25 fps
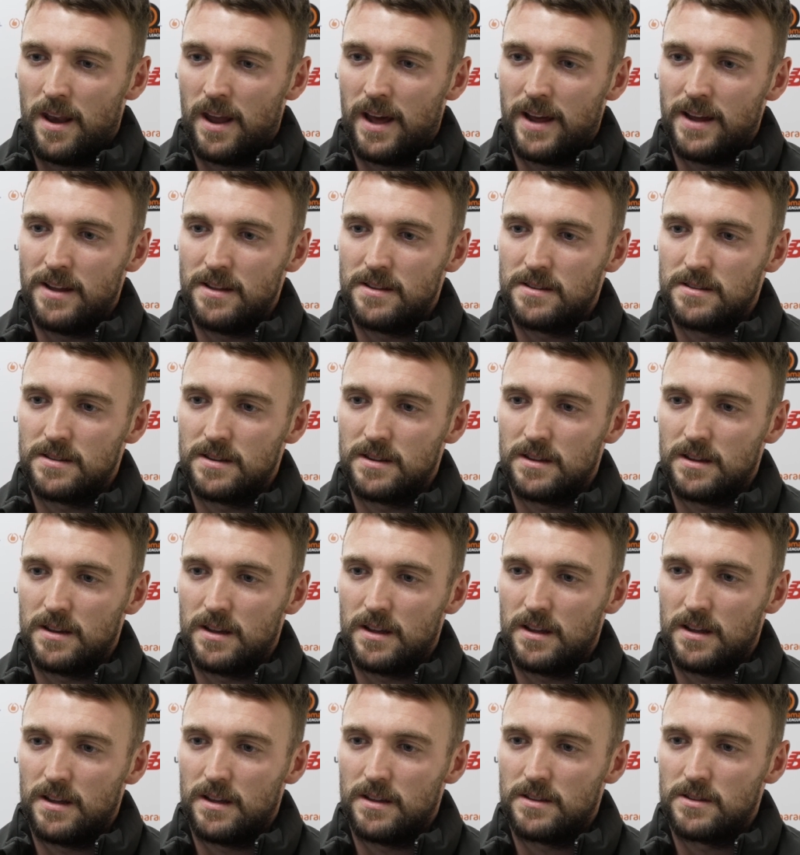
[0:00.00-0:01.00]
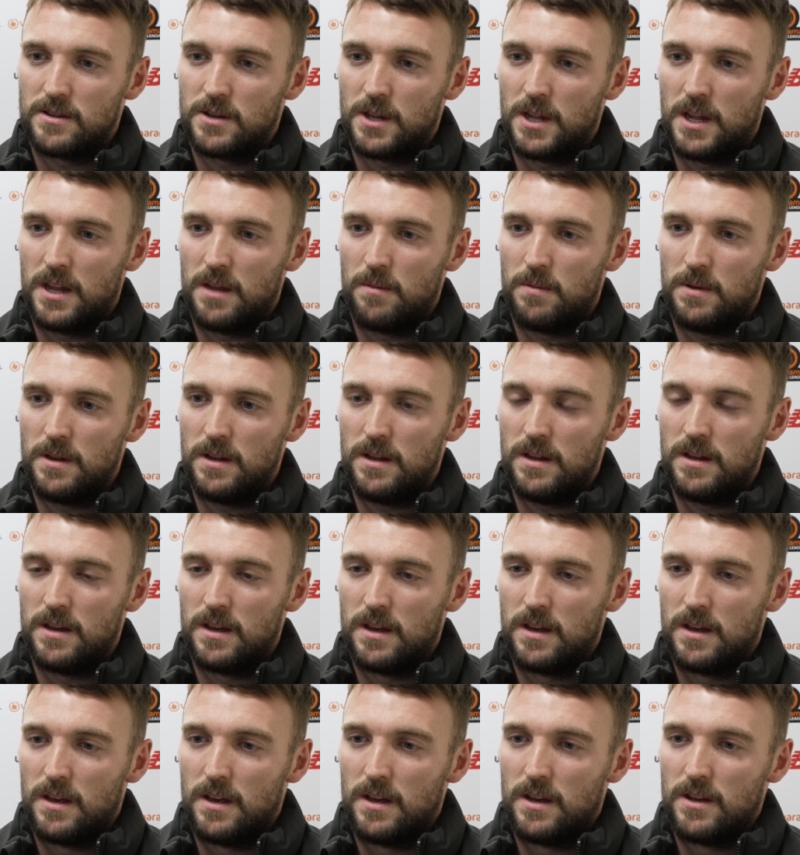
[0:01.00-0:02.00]
nights. It's going to be
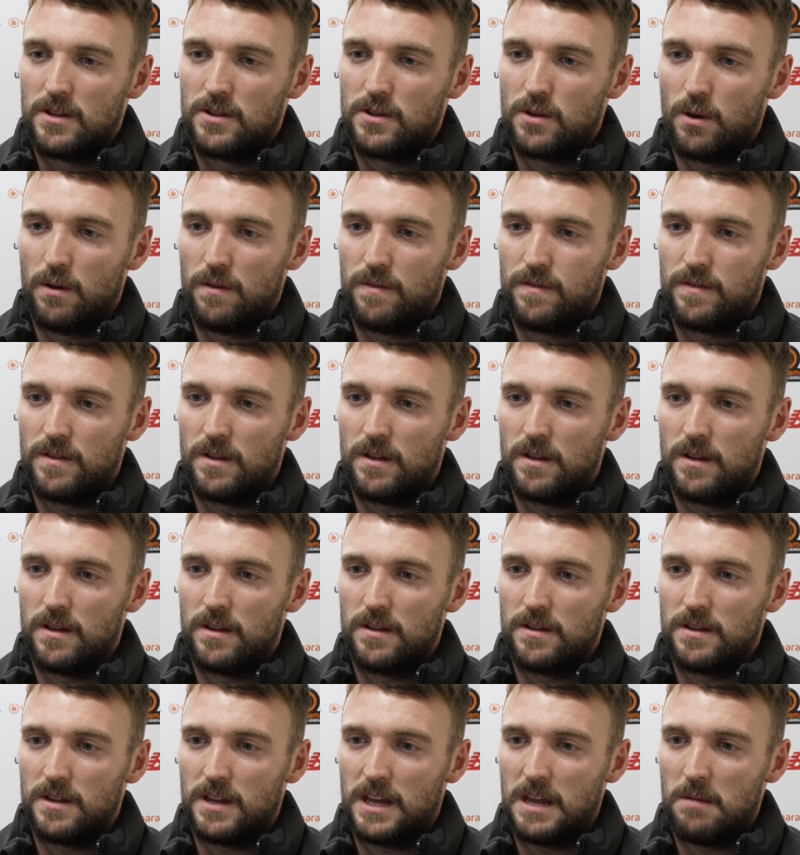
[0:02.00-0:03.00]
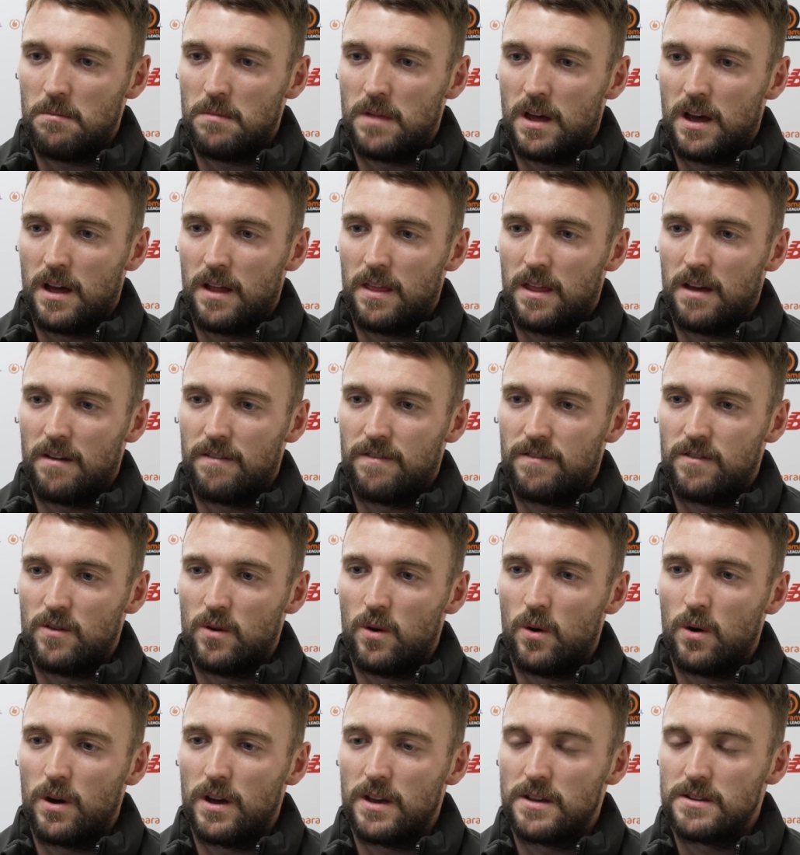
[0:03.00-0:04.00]
tough to keep that
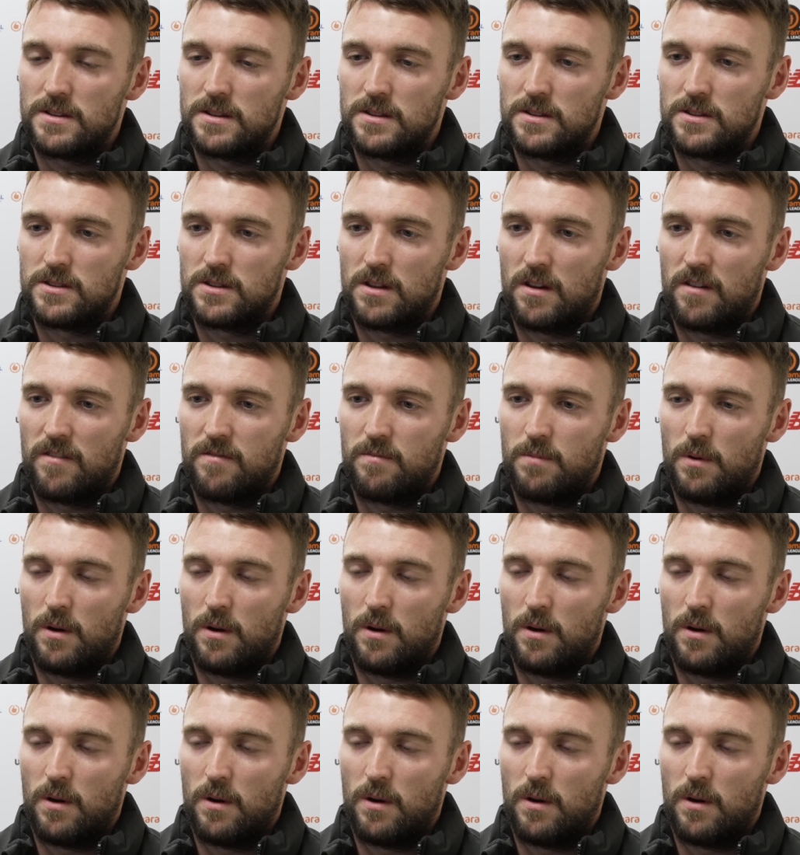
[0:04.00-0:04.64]
focus and stuff.